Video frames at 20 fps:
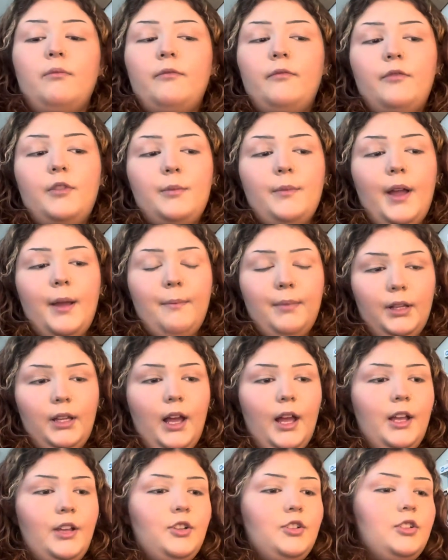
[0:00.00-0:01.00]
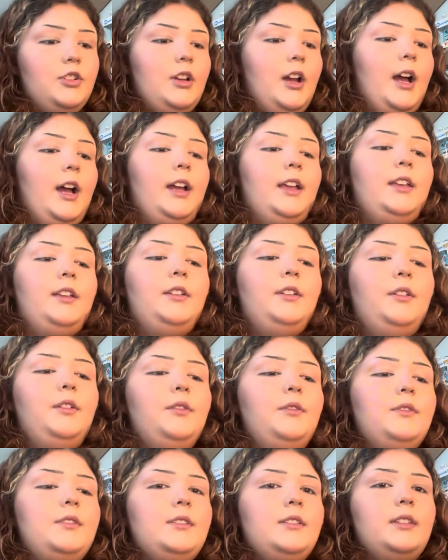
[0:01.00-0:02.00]
for my blush, I
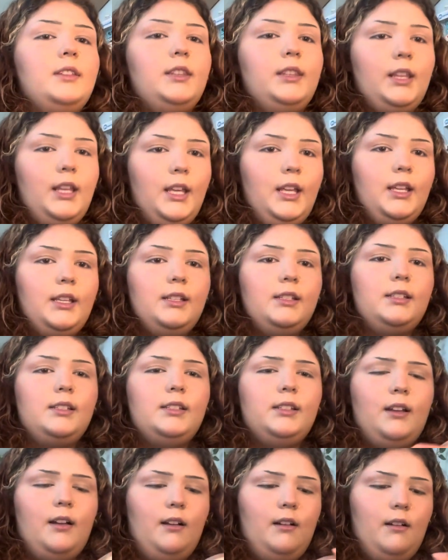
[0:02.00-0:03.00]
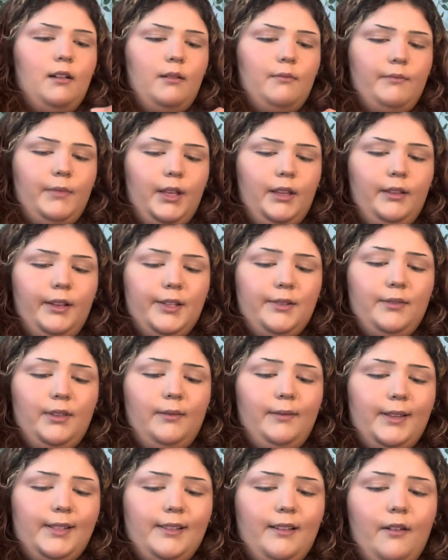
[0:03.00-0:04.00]
use this. It looks really
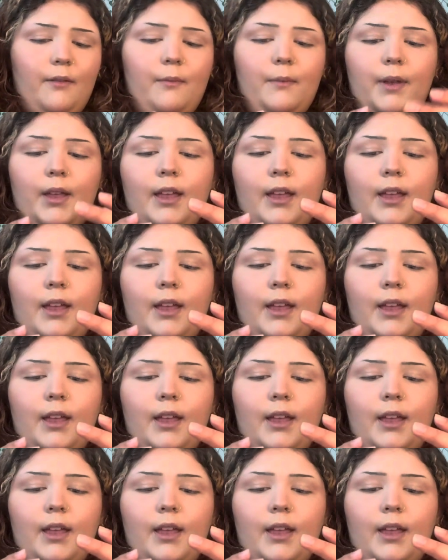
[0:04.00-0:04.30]
messed up.